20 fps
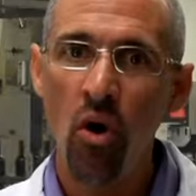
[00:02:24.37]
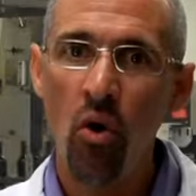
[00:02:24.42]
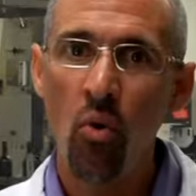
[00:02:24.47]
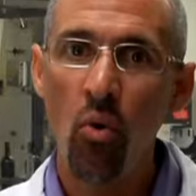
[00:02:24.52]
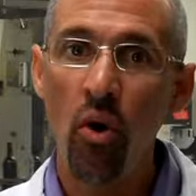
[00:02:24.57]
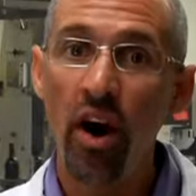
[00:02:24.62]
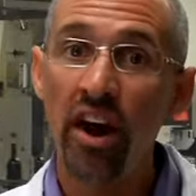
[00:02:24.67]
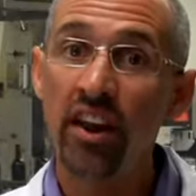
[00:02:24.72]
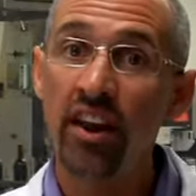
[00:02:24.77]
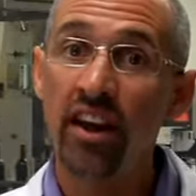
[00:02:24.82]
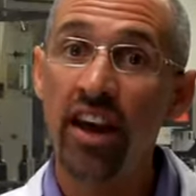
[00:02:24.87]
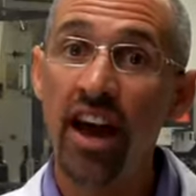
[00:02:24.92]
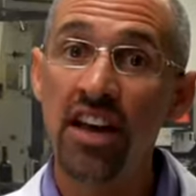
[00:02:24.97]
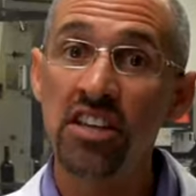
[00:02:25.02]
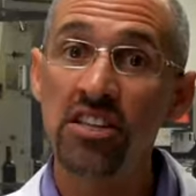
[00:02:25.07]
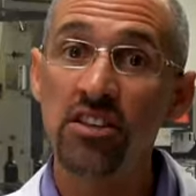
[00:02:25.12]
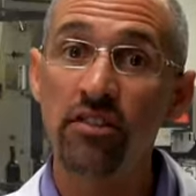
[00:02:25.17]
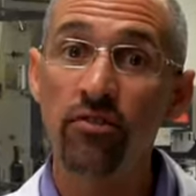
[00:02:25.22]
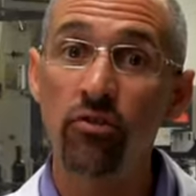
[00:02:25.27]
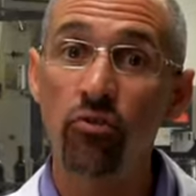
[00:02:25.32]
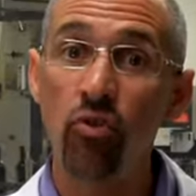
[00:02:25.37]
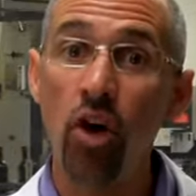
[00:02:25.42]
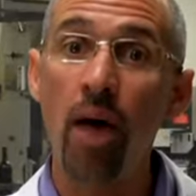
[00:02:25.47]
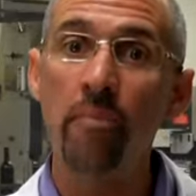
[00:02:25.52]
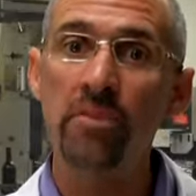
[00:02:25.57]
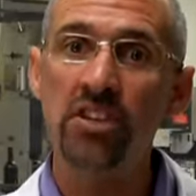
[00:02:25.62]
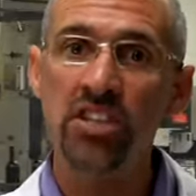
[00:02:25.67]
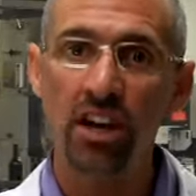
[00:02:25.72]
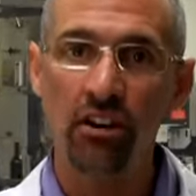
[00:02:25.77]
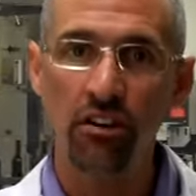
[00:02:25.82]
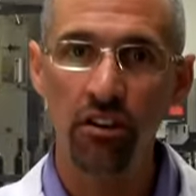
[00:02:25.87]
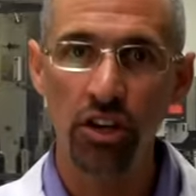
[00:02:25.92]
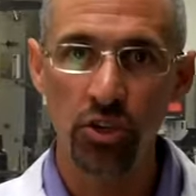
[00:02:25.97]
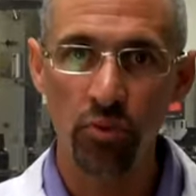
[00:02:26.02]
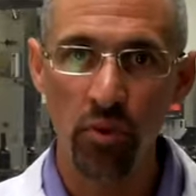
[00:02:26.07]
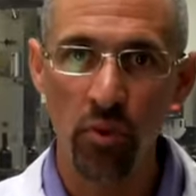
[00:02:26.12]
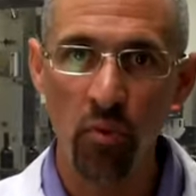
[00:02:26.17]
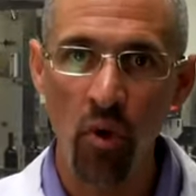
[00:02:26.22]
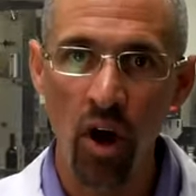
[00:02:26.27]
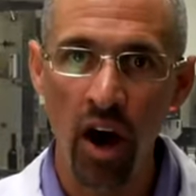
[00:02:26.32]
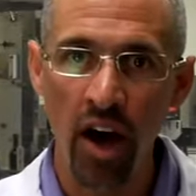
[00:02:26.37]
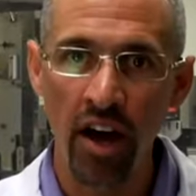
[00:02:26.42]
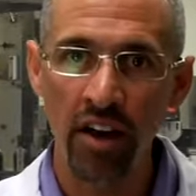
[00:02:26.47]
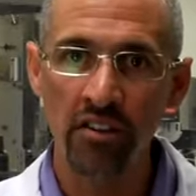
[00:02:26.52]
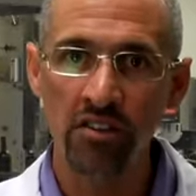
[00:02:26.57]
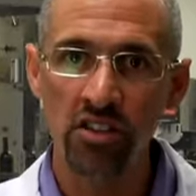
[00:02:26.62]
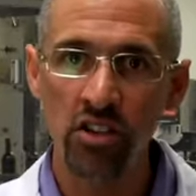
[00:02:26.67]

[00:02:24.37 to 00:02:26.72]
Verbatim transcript: what kinds of raw materials we want.